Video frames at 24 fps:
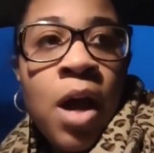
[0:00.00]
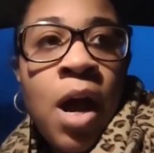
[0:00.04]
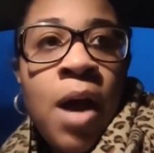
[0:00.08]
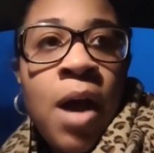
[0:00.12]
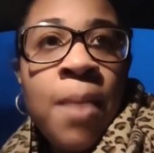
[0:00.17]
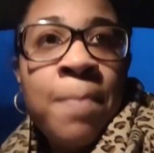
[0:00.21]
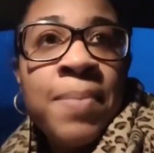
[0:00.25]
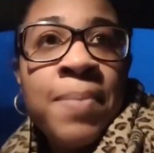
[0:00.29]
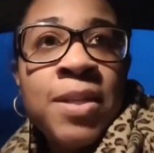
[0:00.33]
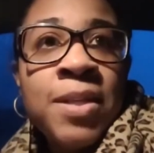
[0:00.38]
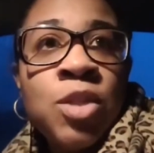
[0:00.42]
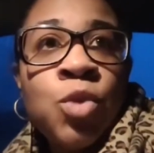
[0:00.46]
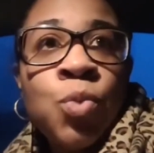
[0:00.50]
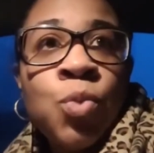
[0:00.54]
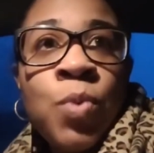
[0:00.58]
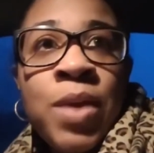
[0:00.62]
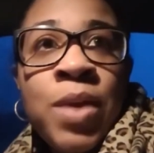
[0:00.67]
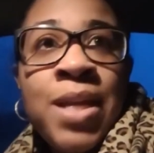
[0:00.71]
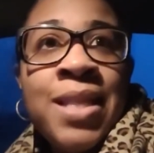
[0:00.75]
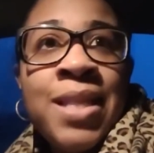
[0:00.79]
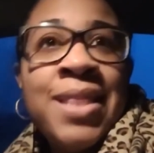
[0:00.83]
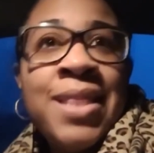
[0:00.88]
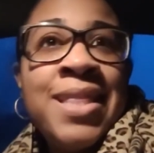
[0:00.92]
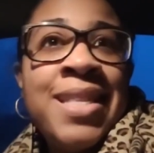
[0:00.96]

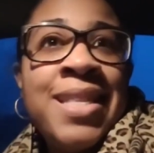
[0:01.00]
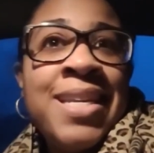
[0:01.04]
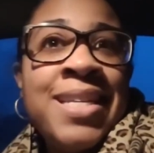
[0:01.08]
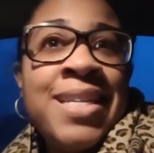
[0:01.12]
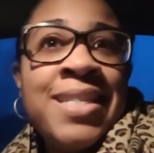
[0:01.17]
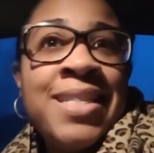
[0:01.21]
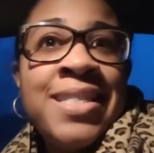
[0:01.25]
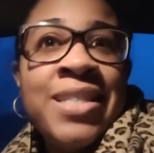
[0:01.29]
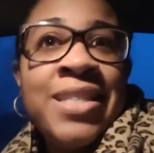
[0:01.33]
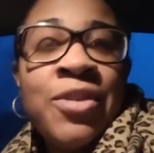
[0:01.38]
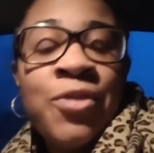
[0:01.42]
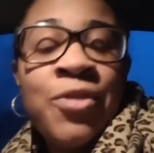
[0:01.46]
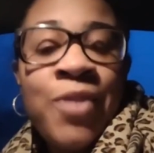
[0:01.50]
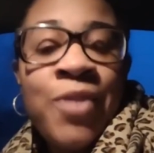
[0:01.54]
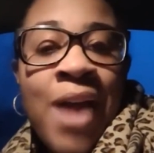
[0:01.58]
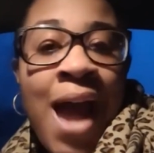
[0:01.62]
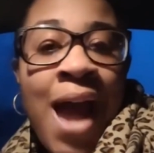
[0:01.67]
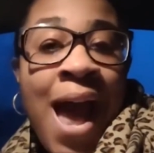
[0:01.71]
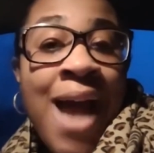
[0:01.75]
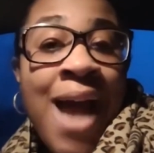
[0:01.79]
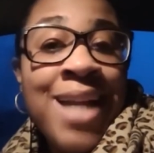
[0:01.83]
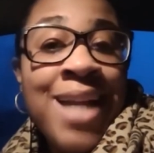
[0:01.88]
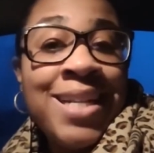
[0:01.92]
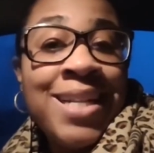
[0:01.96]
between these different
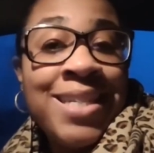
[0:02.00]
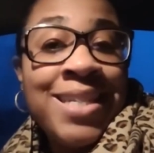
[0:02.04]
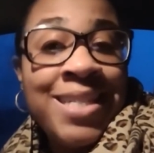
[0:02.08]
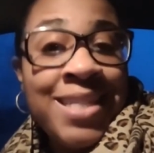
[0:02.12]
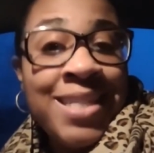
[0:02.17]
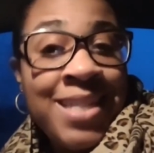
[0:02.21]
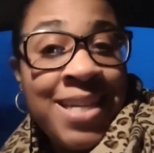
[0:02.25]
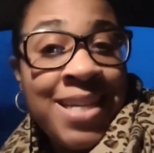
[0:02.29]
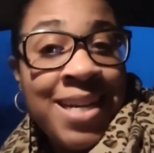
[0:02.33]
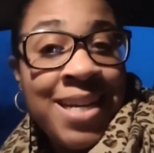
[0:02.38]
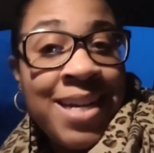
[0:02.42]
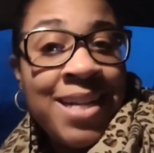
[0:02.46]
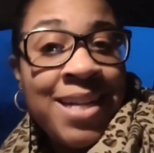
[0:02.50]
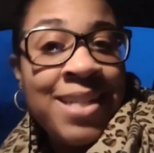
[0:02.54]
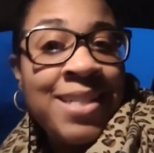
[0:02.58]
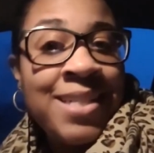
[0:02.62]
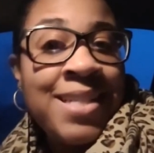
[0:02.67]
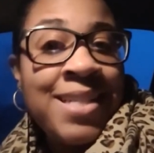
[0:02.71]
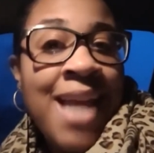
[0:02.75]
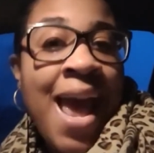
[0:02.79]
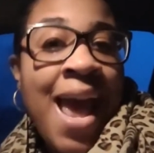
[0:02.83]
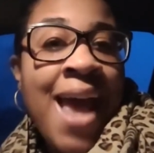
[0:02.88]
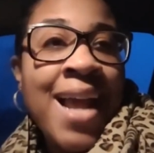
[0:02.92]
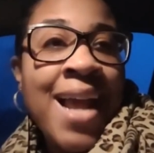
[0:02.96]
ideas
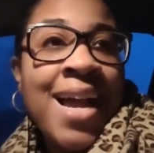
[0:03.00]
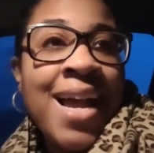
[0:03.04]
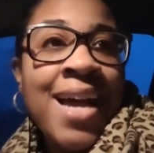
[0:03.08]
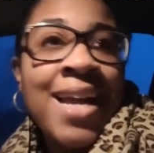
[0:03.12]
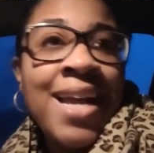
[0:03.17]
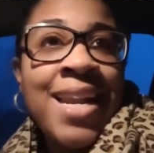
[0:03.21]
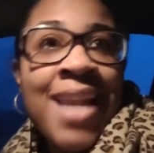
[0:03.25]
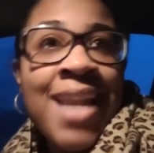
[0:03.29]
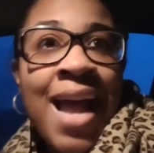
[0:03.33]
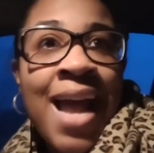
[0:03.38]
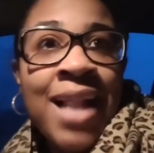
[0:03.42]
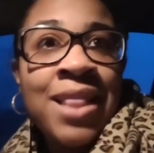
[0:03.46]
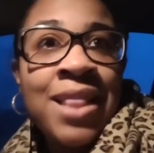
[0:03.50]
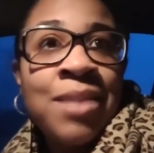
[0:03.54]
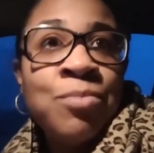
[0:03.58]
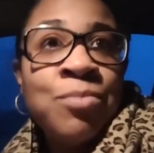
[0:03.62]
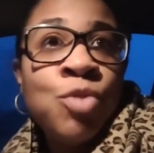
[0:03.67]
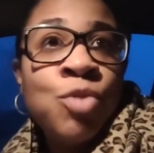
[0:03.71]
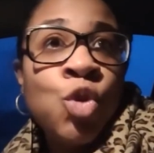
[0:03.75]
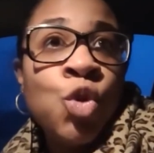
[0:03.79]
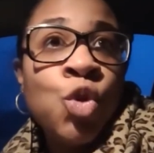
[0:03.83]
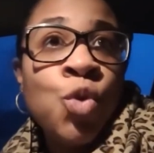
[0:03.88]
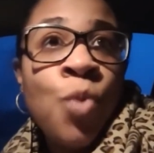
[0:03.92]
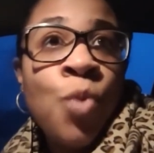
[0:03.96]
and connect them
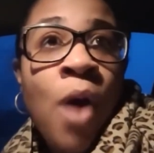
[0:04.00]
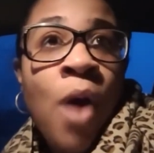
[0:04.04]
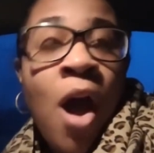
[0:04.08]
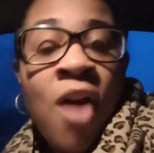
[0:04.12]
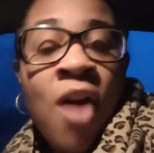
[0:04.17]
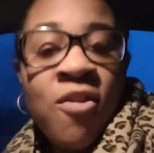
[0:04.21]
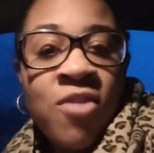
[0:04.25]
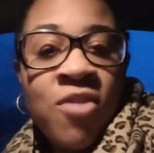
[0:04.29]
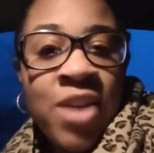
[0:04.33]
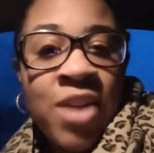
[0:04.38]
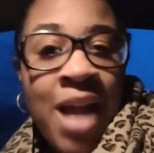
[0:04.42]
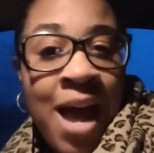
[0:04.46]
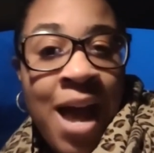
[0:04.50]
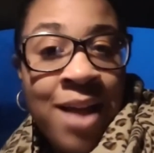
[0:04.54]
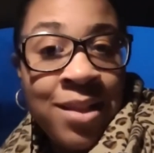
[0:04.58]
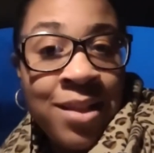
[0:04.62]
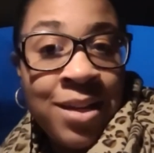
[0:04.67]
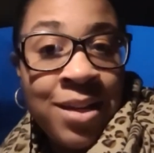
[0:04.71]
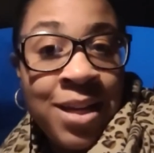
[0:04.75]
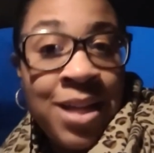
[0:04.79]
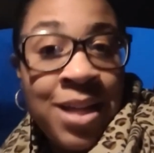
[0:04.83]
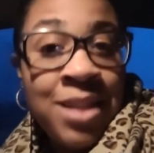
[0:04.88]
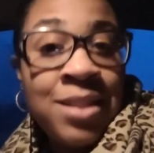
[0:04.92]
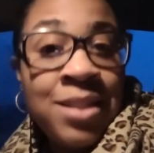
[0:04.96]
to our
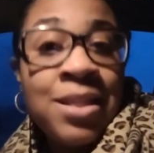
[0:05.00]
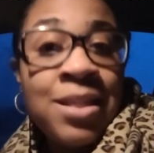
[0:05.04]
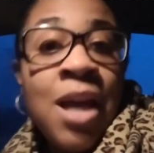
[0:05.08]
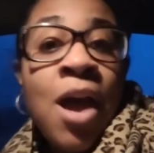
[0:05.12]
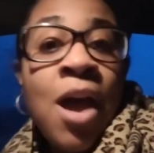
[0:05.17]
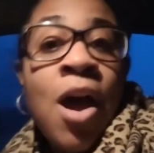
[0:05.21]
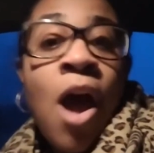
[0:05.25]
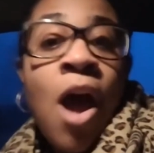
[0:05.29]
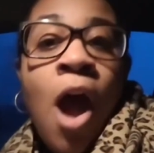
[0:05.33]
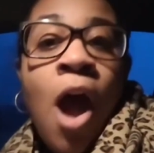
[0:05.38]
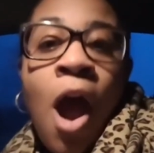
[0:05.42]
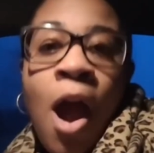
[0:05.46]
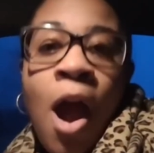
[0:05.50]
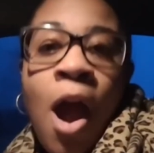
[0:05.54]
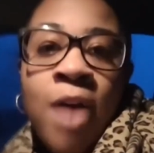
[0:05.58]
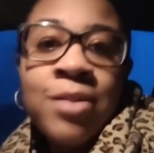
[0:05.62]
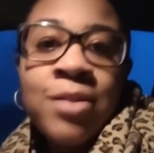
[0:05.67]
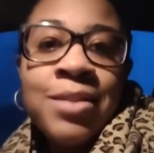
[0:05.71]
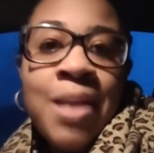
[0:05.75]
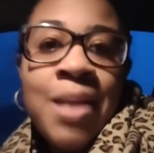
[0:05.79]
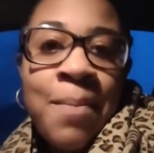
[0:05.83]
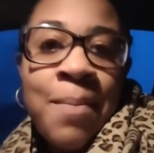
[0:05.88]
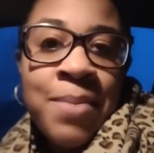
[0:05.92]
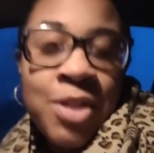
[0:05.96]
realities are
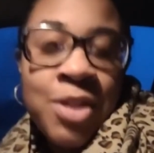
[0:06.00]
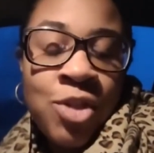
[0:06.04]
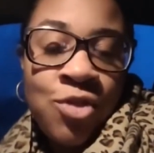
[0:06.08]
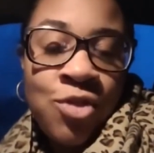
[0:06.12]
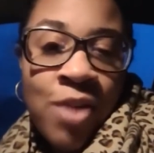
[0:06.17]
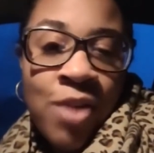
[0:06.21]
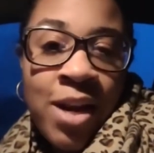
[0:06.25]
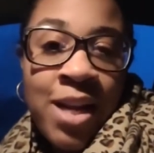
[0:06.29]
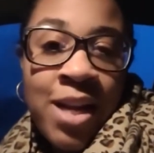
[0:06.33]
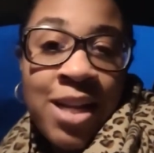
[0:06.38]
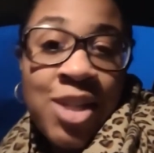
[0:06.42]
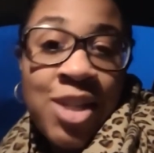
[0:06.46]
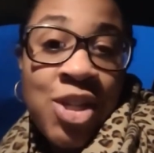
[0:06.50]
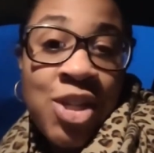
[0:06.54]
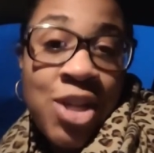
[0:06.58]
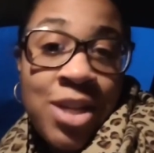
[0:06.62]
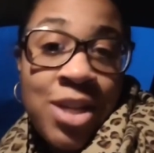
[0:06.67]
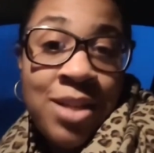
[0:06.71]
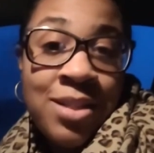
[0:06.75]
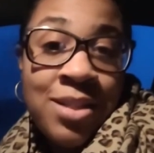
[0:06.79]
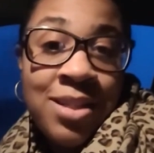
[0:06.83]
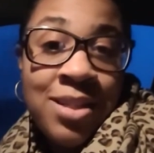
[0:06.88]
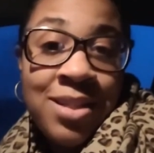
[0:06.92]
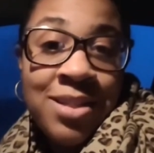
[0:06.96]
demonstrating
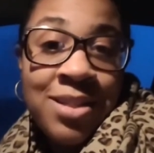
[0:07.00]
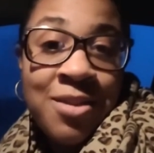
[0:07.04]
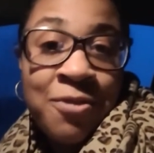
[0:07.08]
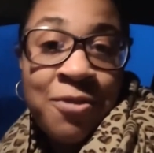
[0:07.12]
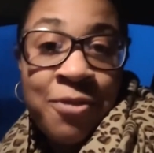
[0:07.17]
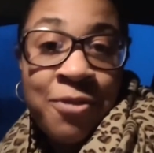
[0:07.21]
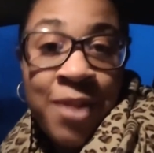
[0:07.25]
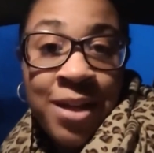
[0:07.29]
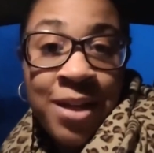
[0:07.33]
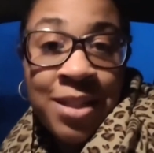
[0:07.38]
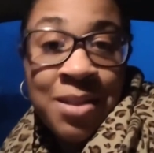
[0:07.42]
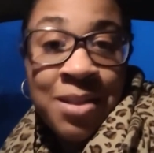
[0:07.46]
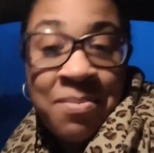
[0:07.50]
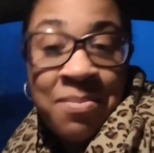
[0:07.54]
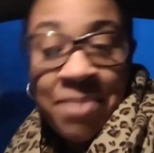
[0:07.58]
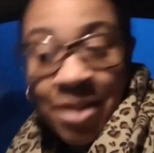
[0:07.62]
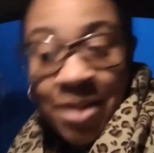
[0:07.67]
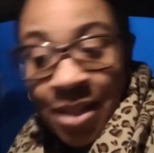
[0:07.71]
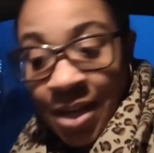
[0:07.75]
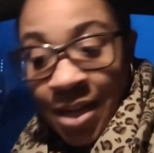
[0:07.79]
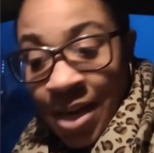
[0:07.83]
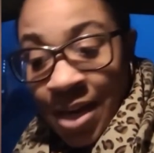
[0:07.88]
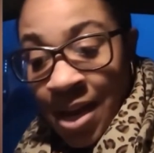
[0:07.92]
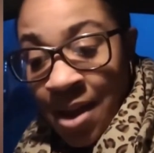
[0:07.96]
geniuses and
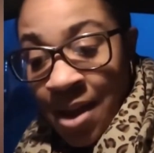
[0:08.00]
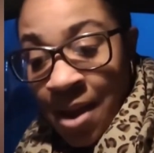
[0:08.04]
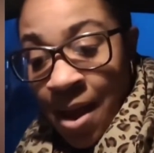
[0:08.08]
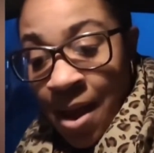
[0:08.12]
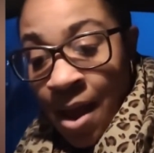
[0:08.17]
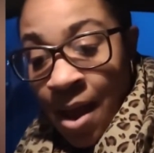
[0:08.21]
flexibility.